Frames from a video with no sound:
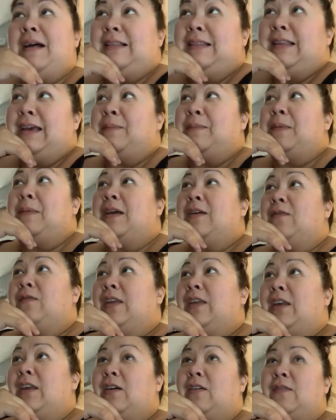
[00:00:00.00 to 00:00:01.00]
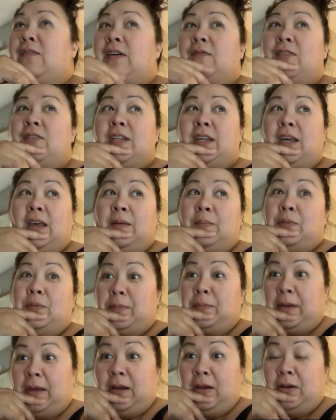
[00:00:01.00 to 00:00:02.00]
I'll like make a video of every day,
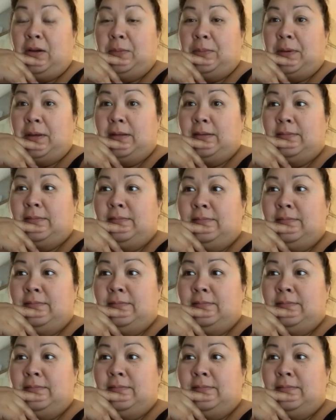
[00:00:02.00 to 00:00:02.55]
put my hair in a bun.